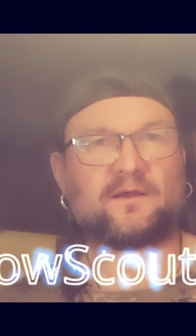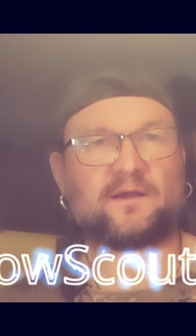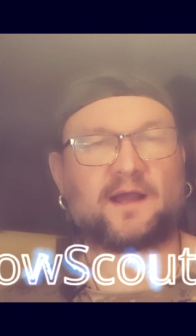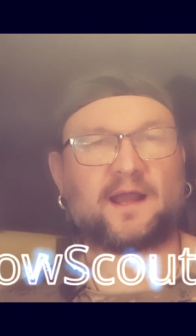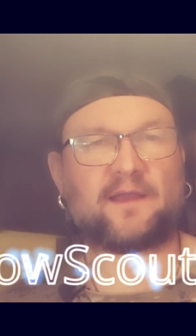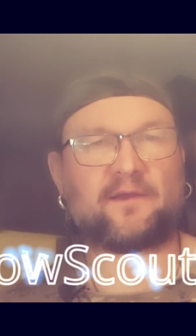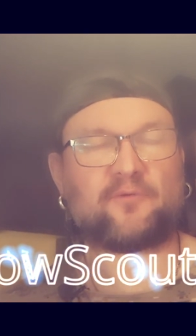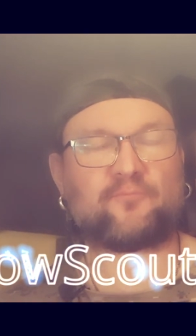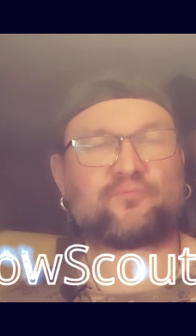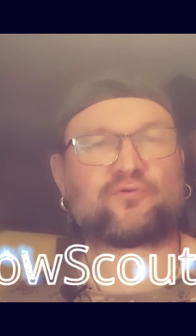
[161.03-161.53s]

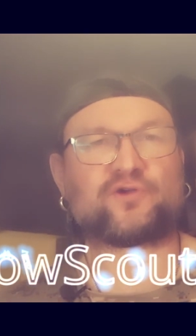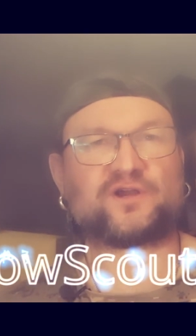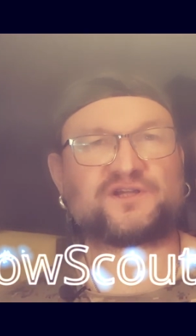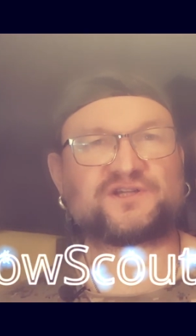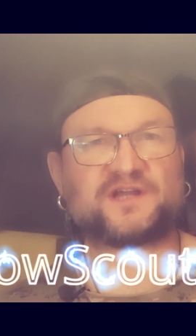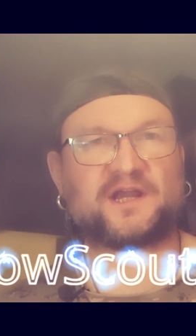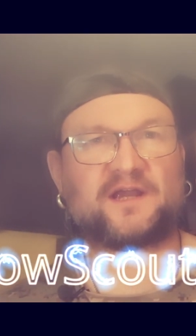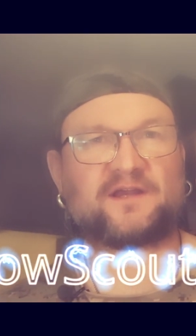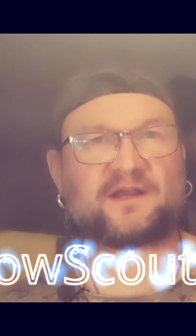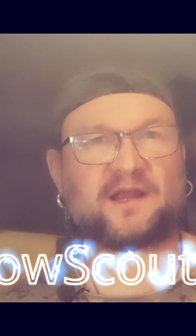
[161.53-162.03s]
I
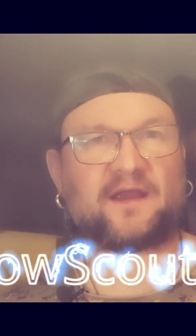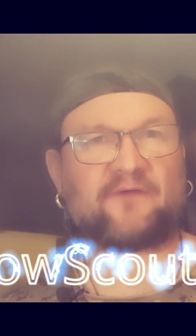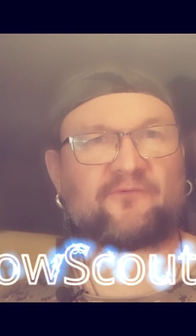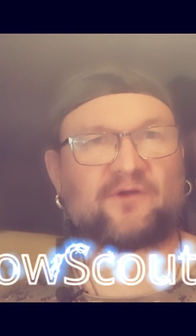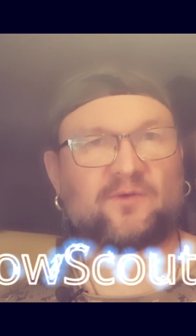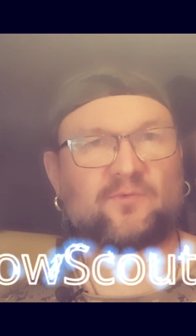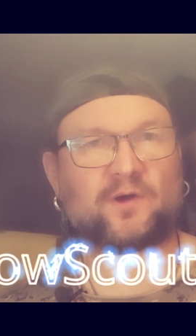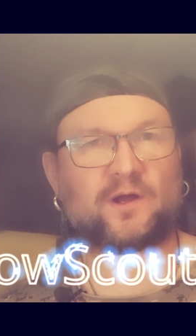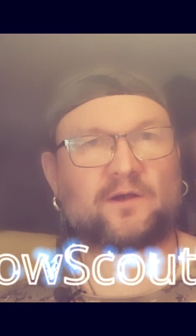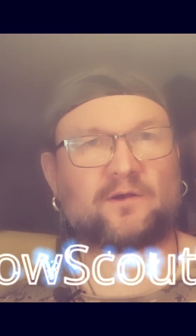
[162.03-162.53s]
appreciate
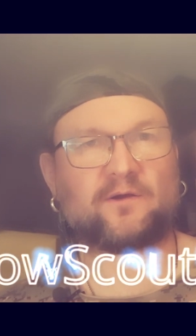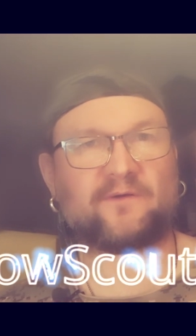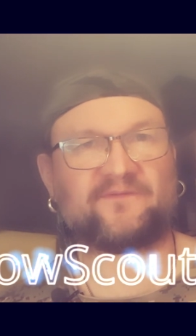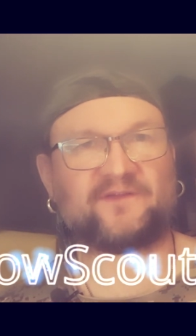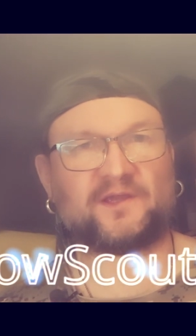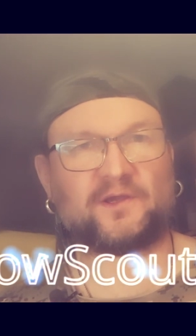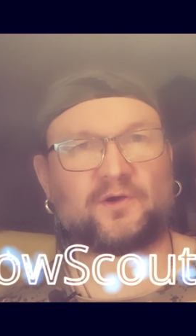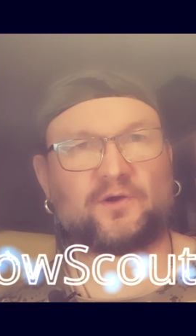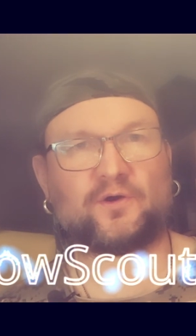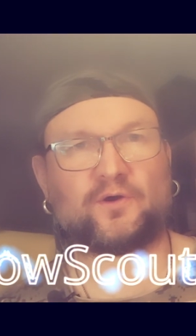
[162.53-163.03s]
every one of
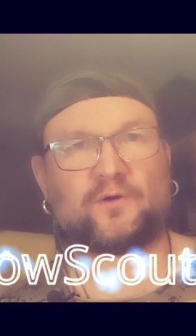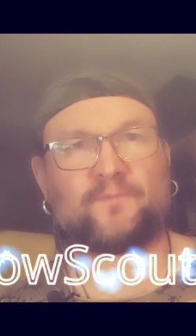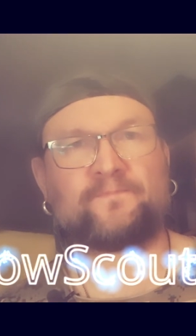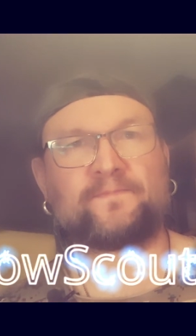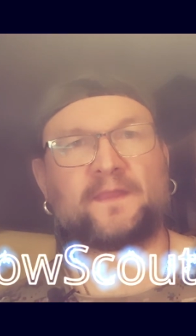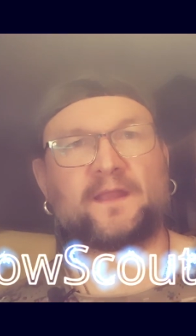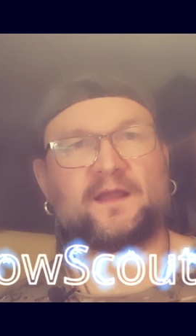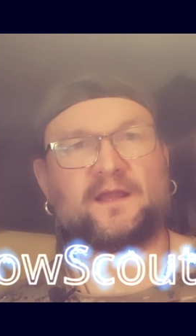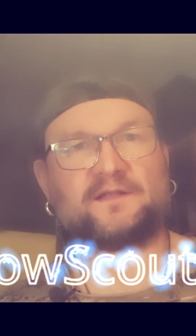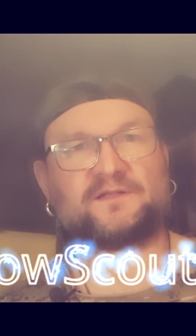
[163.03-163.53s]
you.
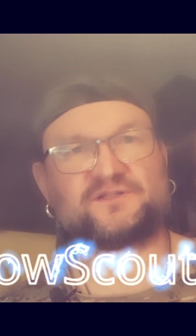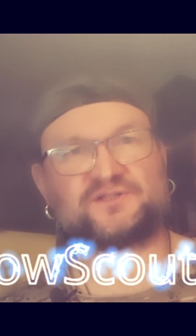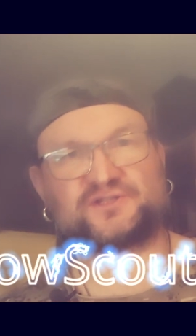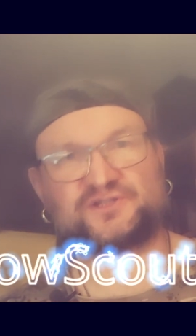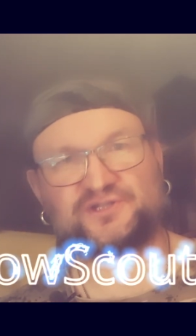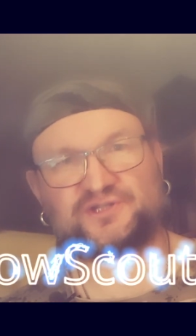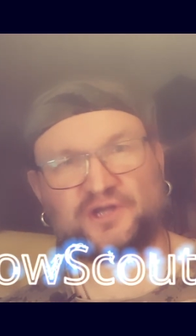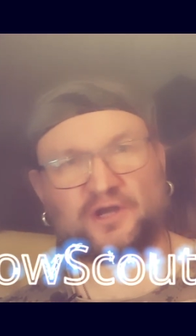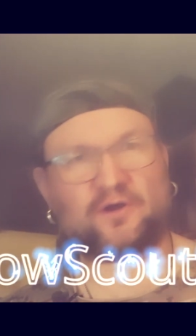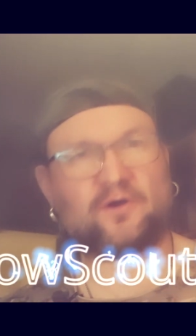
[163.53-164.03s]
And
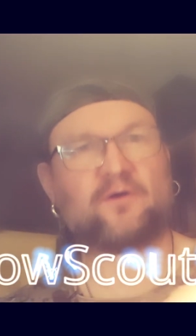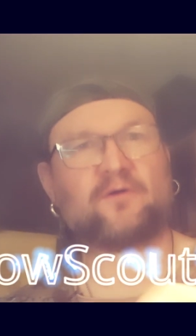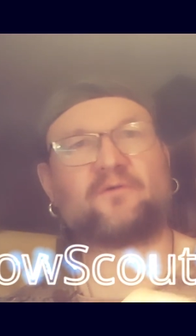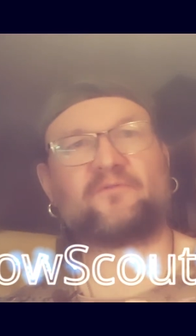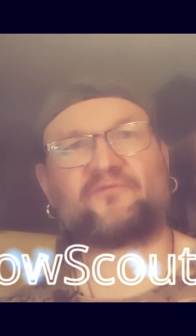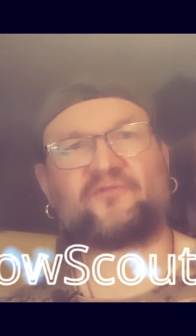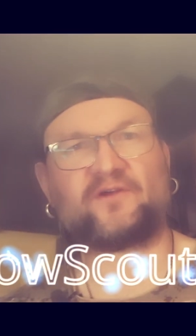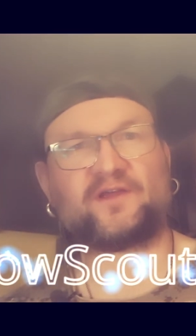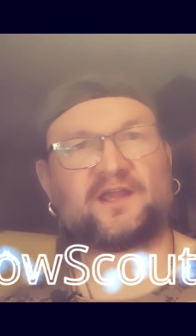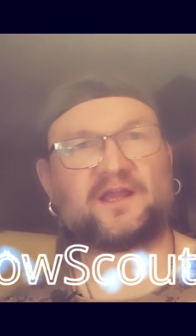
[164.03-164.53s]

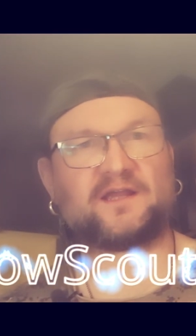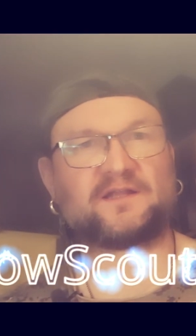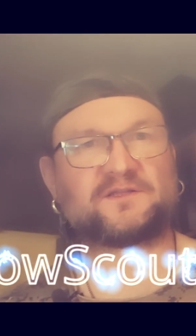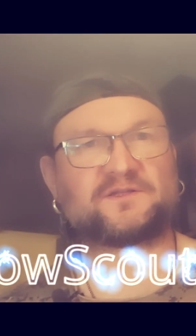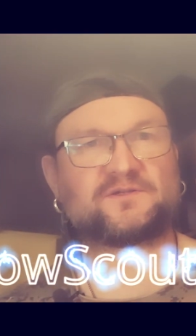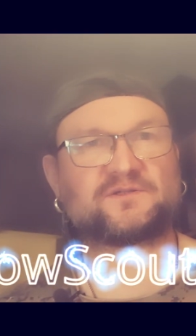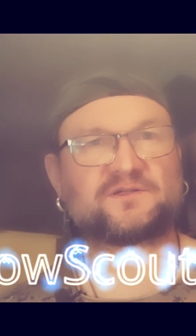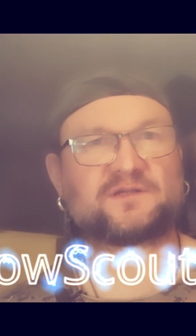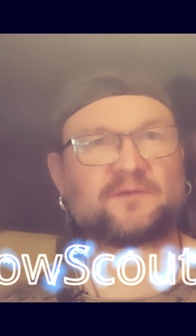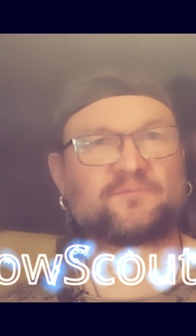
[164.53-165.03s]
don't forget
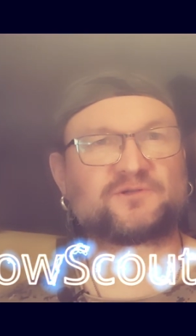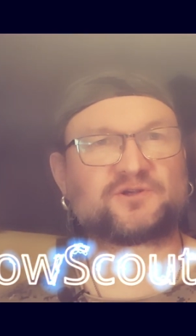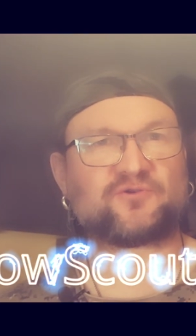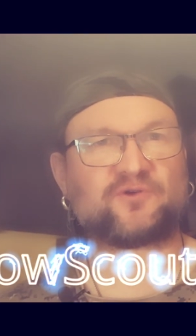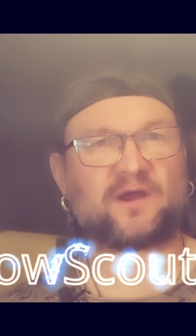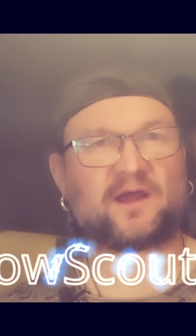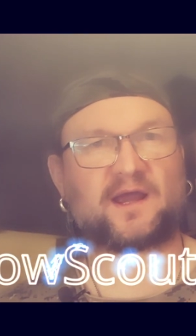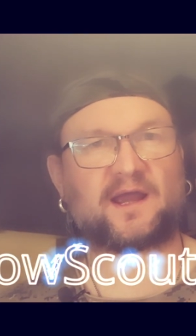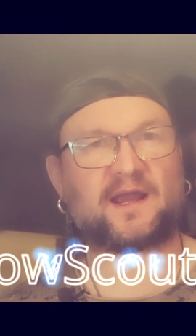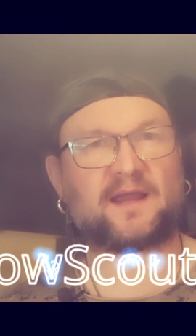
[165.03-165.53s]
to
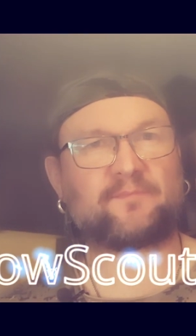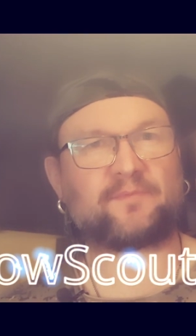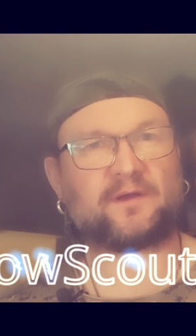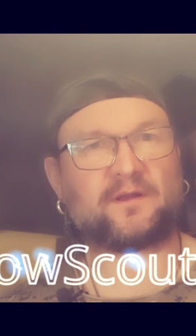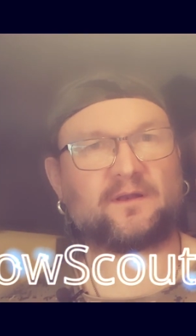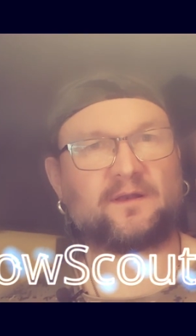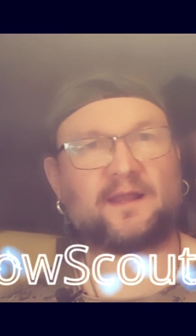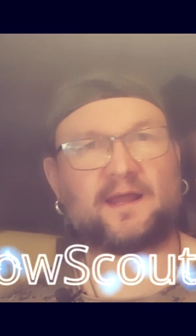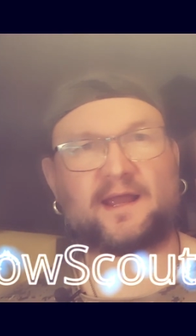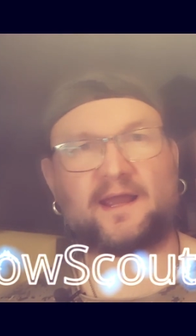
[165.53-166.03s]
subscribe,
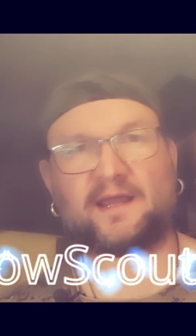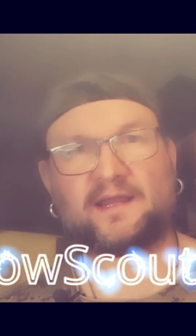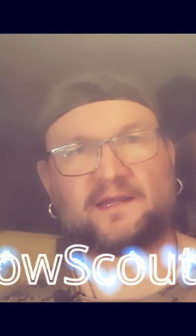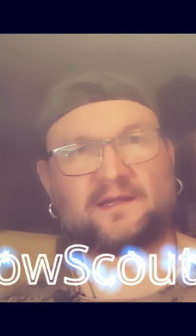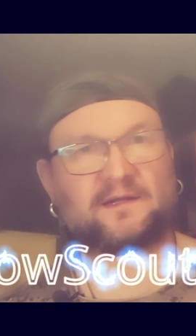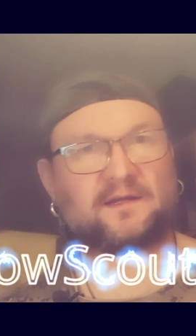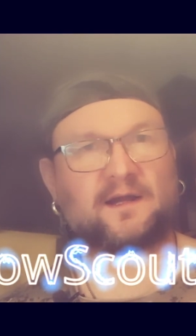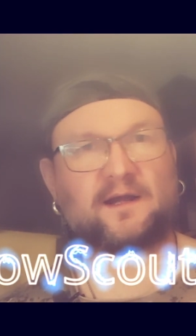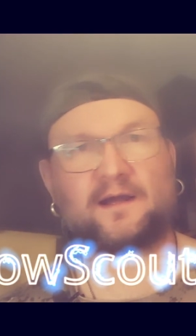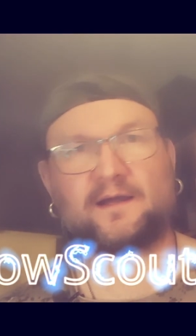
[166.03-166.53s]
like,
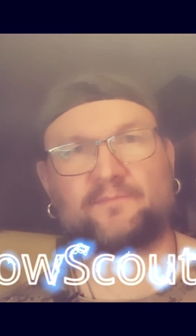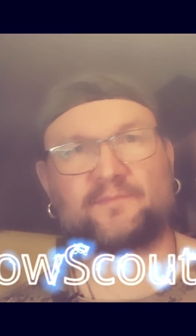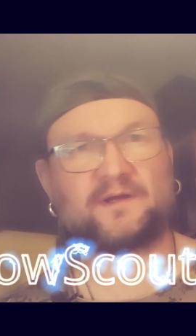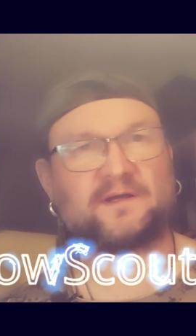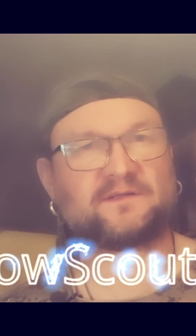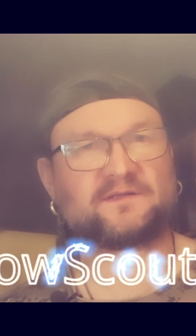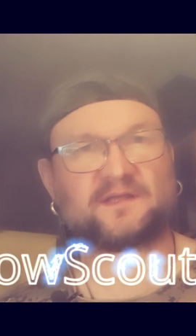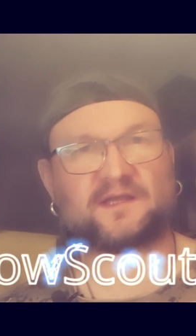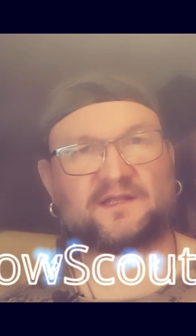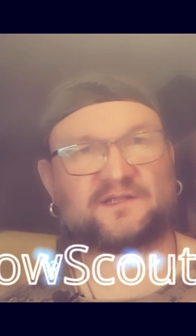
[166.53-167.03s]

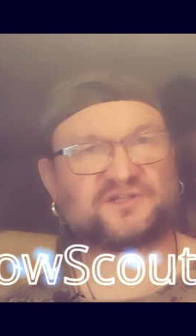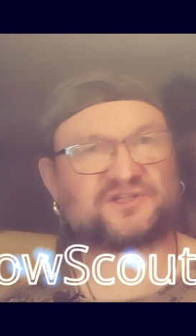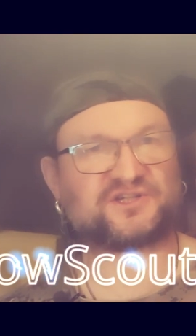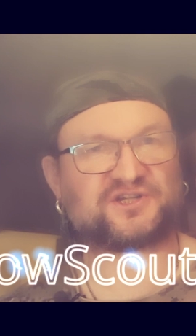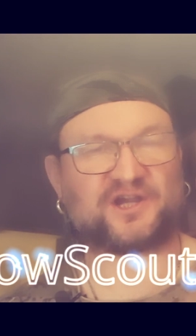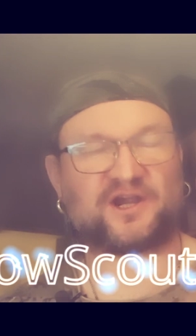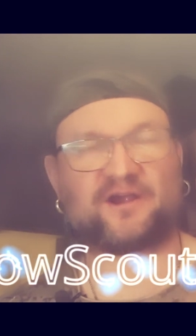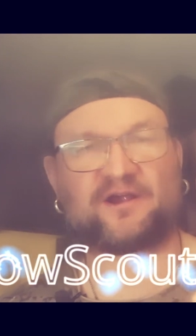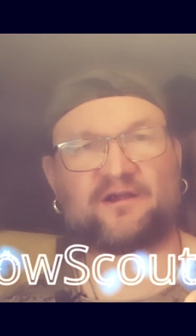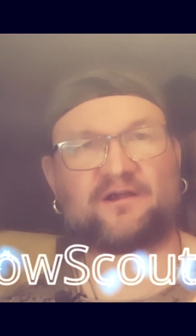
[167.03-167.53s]
comment, and
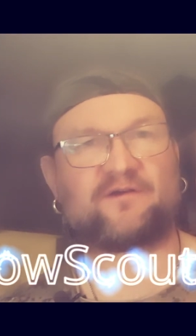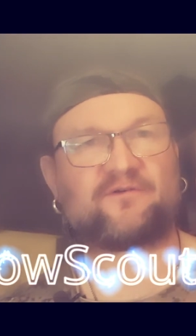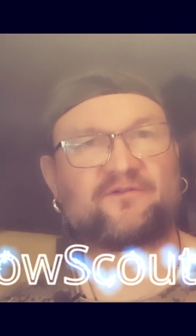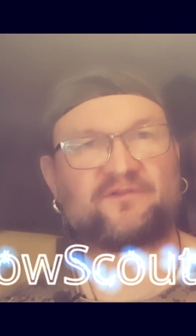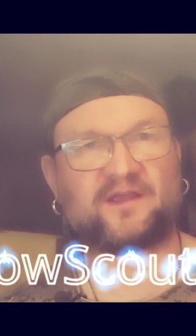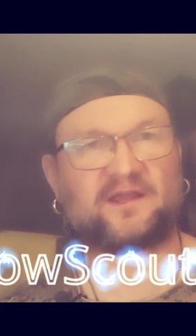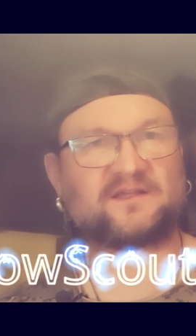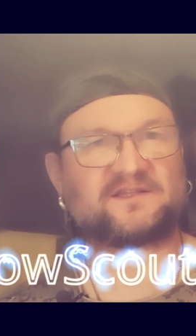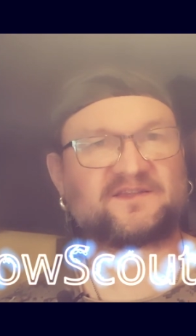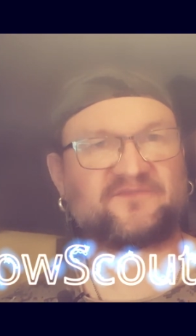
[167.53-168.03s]
share
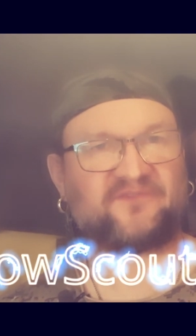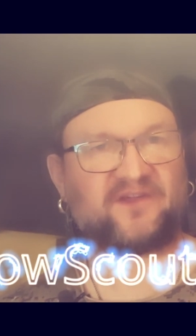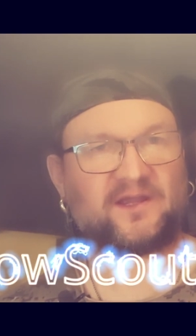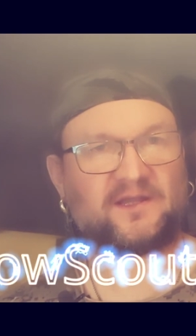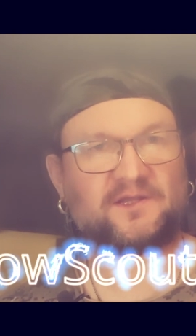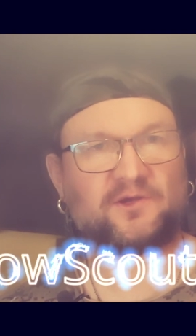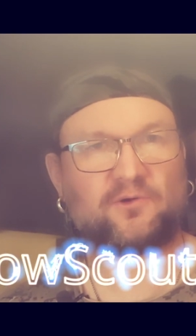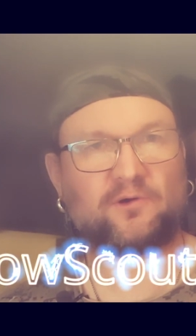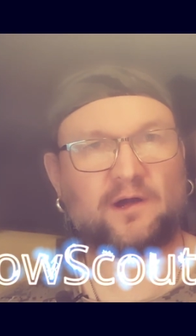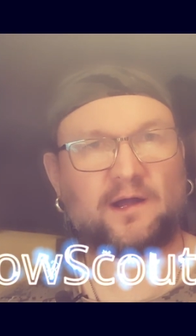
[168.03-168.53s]
this
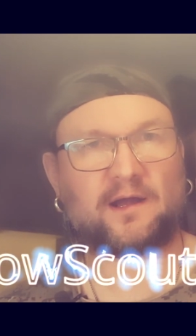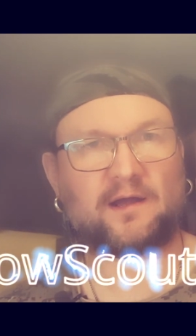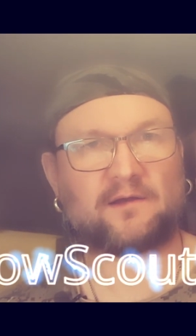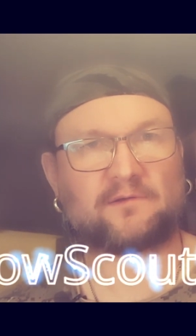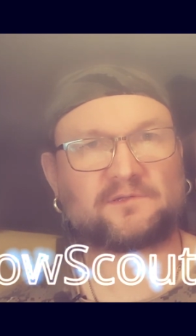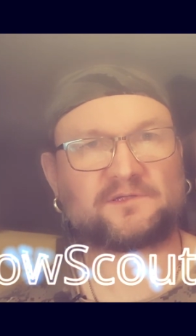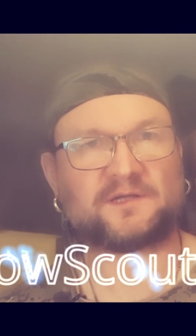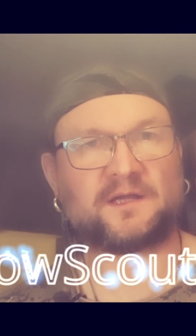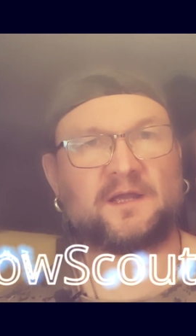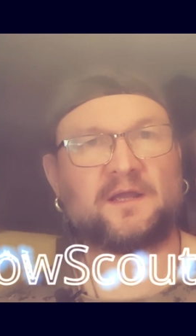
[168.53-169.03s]
video
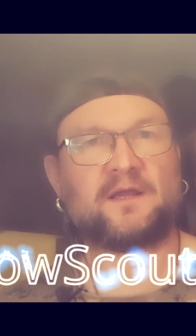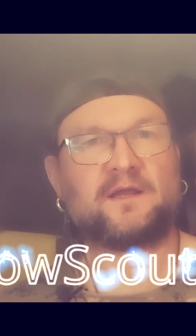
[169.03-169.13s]
out.